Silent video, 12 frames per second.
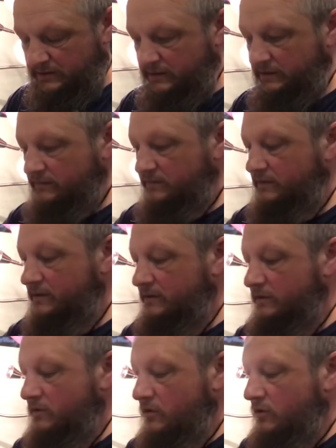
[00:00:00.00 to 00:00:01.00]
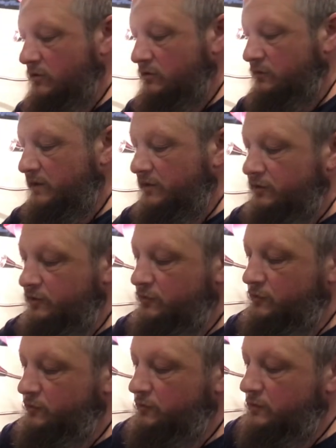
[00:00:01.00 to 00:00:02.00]
even all the way
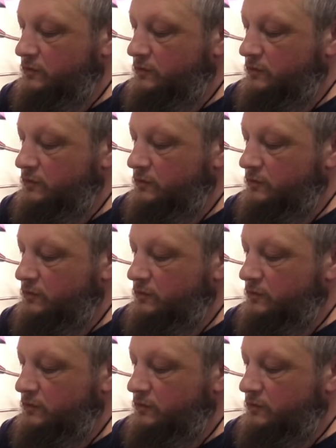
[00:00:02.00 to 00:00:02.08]
through